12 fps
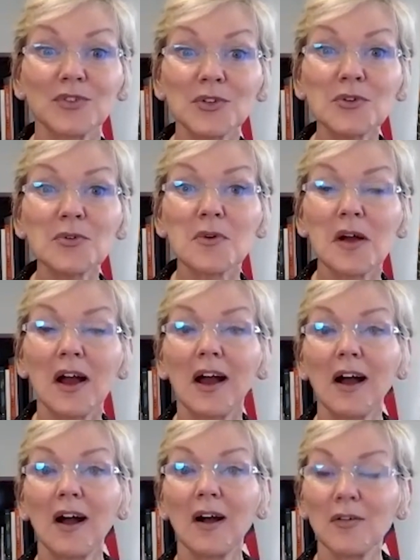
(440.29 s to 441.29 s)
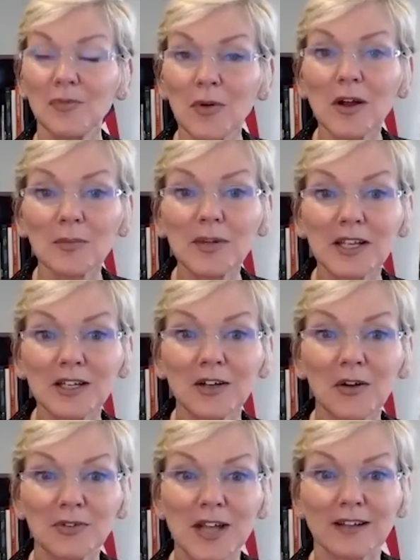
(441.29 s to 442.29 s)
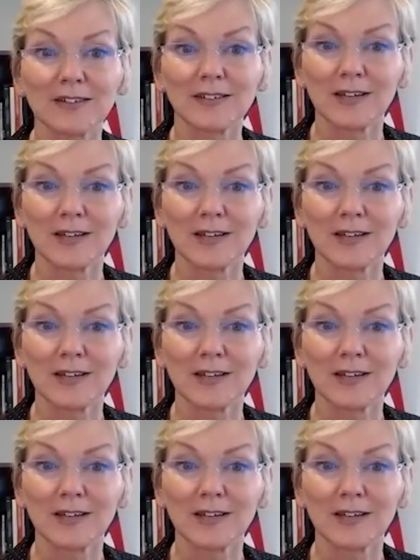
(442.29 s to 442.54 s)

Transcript: view of where we can go next.